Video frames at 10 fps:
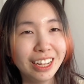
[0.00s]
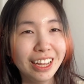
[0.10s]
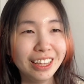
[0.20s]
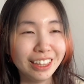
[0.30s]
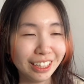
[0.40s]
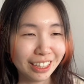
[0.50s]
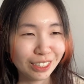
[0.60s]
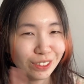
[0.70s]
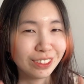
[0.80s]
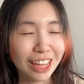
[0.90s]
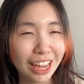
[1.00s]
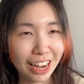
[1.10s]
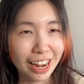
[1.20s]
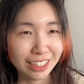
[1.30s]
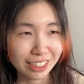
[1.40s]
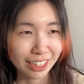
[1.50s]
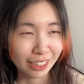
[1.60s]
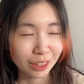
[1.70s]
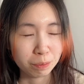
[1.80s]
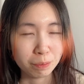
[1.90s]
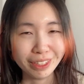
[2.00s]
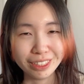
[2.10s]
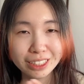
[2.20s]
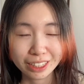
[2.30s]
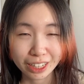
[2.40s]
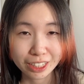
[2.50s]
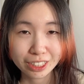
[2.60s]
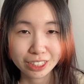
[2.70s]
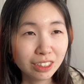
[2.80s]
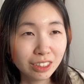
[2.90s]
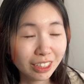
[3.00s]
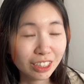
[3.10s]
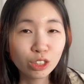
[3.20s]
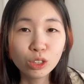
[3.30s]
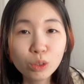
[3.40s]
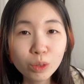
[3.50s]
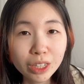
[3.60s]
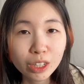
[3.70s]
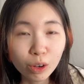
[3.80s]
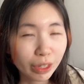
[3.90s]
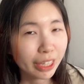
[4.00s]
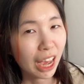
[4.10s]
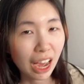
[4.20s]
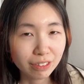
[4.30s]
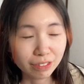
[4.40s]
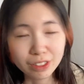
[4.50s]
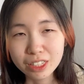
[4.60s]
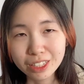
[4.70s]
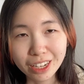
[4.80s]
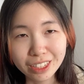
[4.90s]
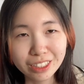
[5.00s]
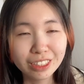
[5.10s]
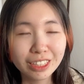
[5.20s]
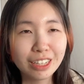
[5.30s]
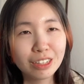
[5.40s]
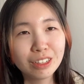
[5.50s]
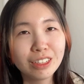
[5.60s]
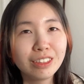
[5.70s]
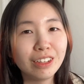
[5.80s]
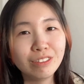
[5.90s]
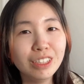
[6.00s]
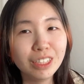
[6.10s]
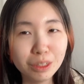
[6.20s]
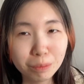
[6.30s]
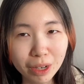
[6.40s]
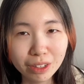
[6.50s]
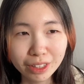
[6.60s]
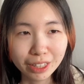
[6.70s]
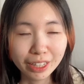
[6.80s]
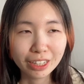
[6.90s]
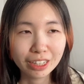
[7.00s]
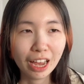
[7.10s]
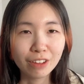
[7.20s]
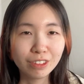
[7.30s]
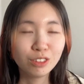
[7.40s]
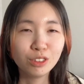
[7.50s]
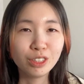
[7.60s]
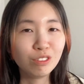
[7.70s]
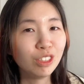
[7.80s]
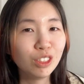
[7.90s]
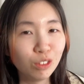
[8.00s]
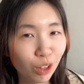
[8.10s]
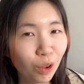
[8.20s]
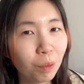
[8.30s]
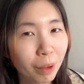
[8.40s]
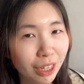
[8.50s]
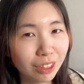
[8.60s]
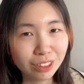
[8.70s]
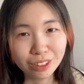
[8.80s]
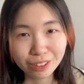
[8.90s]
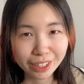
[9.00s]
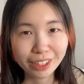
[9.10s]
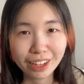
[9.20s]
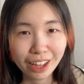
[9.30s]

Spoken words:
and then like used that as like the base sketch. Like doing only half of the sketch is like definitely better than like having to like redo the whole page. So like,